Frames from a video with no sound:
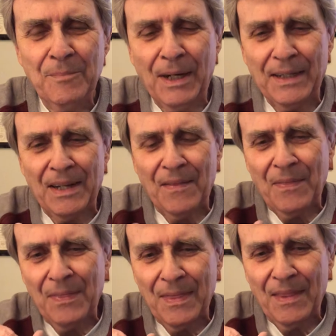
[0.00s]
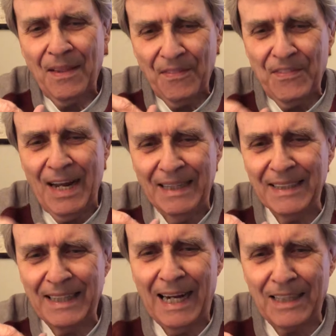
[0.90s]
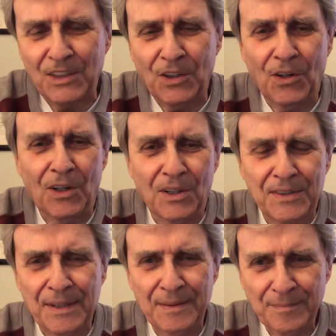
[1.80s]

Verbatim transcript: But then God called